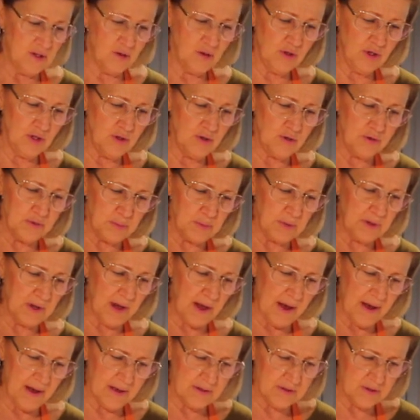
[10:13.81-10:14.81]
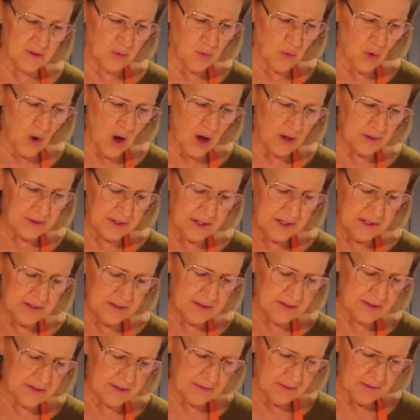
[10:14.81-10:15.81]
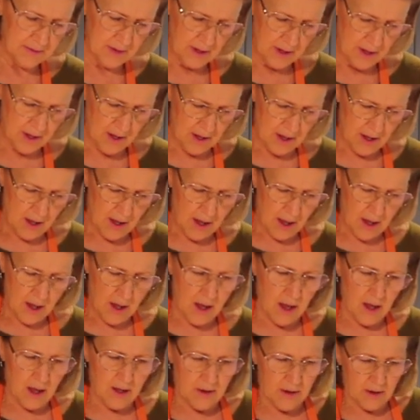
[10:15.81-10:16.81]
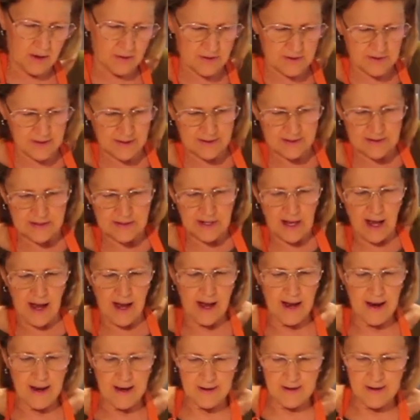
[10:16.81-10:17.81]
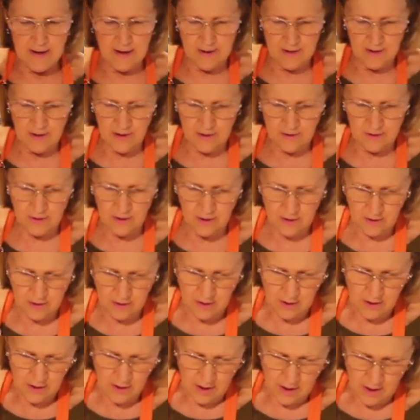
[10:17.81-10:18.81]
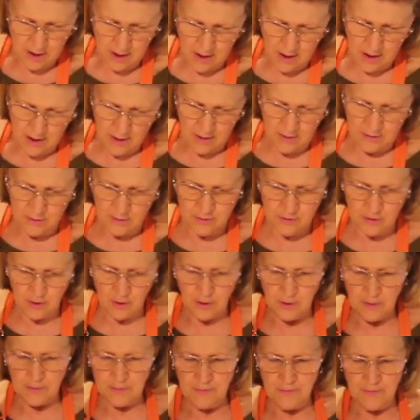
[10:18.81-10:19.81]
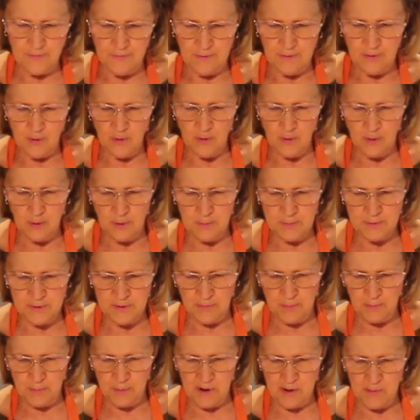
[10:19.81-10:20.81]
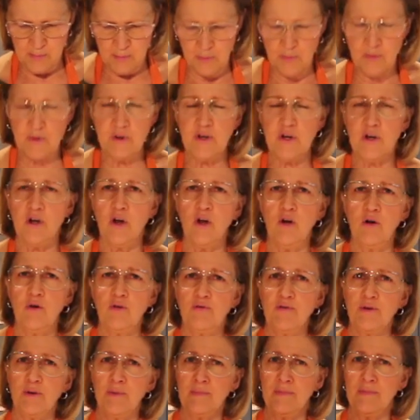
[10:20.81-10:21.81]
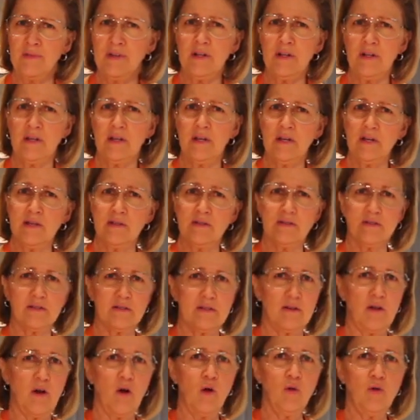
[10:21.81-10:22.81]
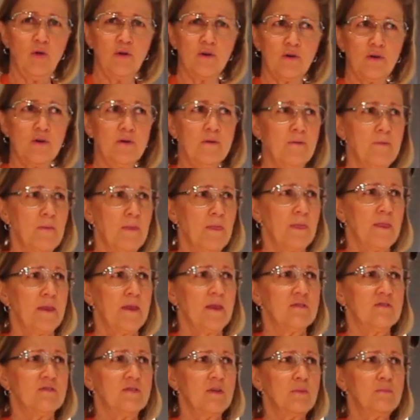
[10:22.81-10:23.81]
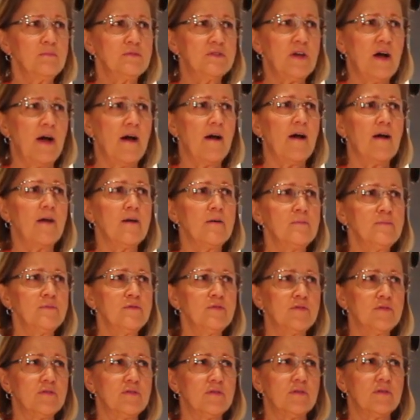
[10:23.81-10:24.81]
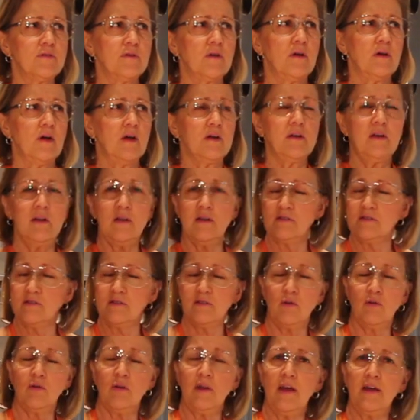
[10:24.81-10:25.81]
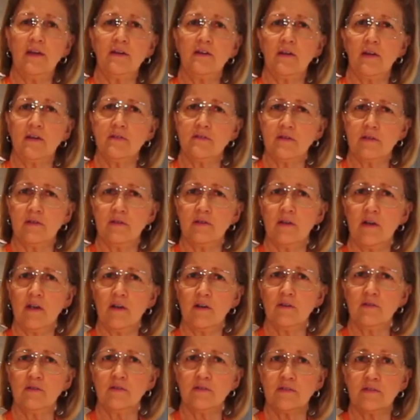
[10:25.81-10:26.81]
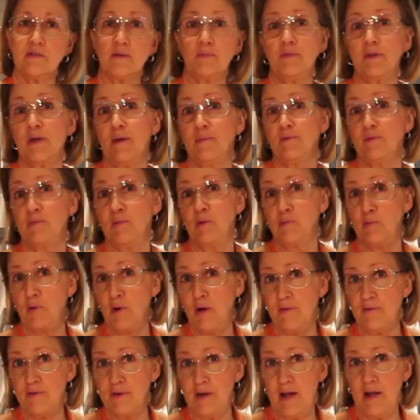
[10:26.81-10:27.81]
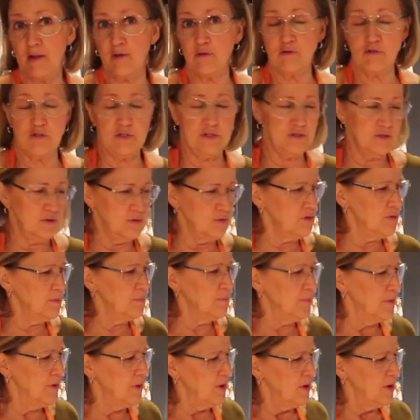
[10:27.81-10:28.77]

You can use pecans or walnuts. Since I serve groups of people, you know, from little kids to older, sometimes kids don't like nuts in theirs. Sometimes people have an allergy to them.